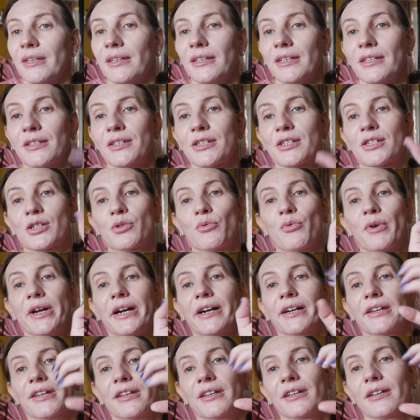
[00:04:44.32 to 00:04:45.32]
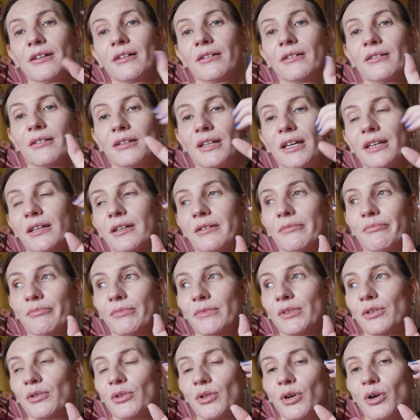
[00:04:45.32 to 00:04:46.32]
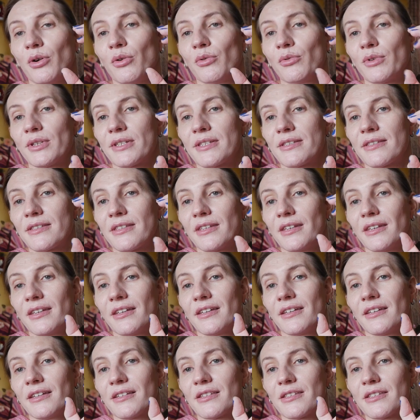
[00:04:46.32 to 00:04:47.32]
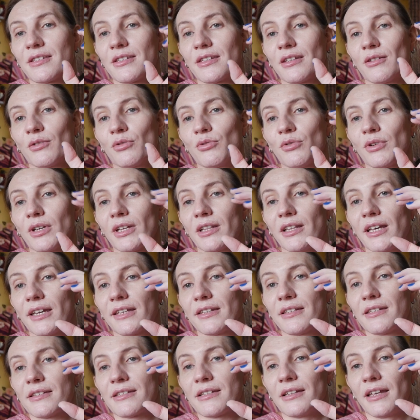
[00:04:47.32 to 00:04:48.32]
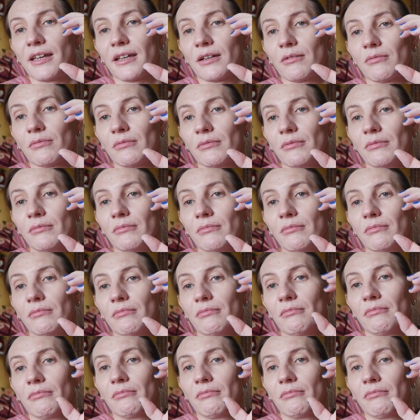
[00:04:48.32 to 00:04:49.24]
it is quirky, like, you know, it's doing like this, like you